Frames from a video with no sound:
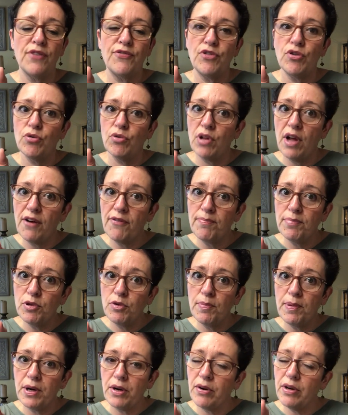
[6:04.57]
If you love
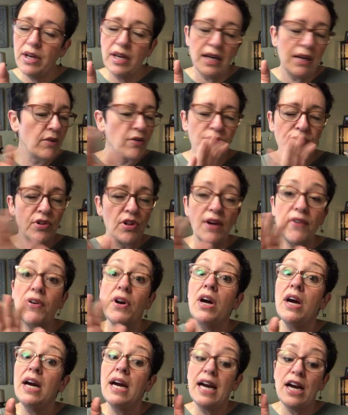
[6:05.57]
blueberry, or if you love
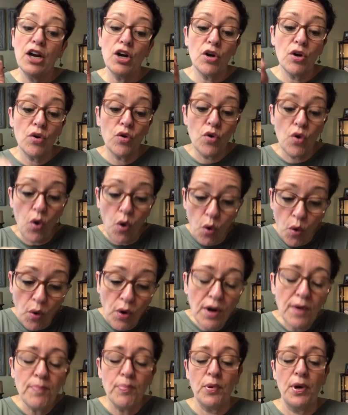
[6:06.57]

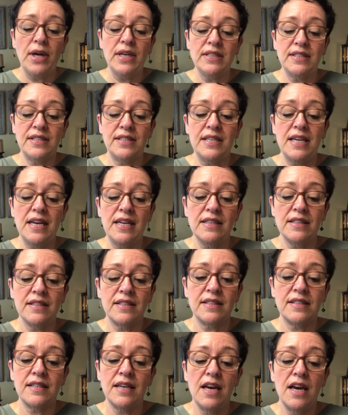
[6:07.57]
cornbread
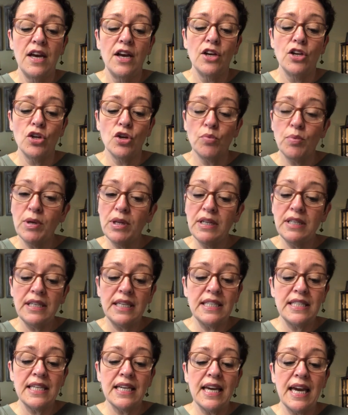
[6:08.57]
scents, you really
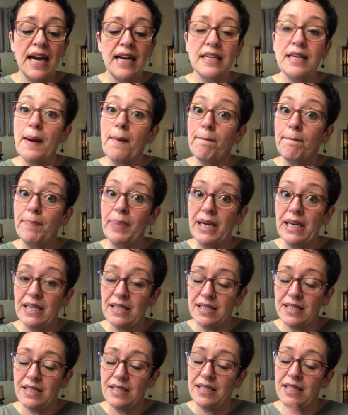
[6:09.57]
need to get
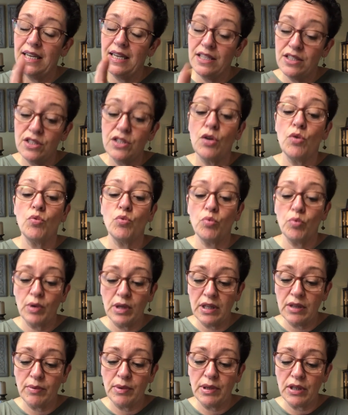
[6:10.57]
Beast. It's
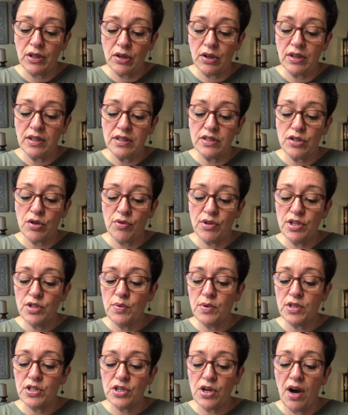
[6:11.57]
really, really good. So this
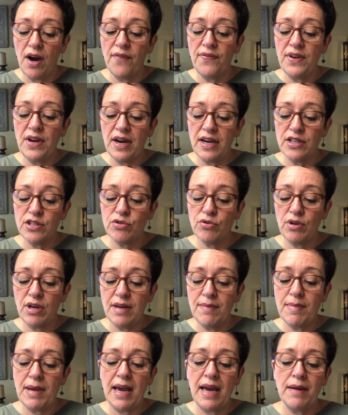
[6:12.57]
one is coffee, ice
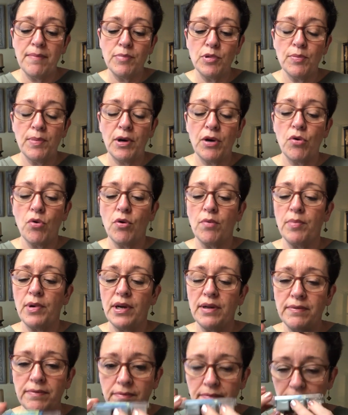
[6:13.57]
cream, and blueberry
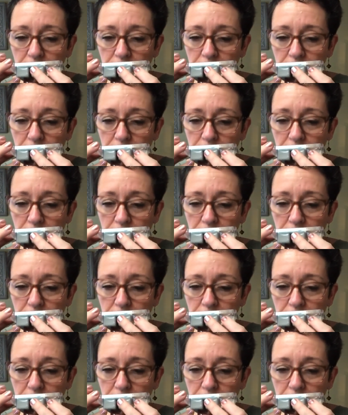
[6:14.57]
cornbread.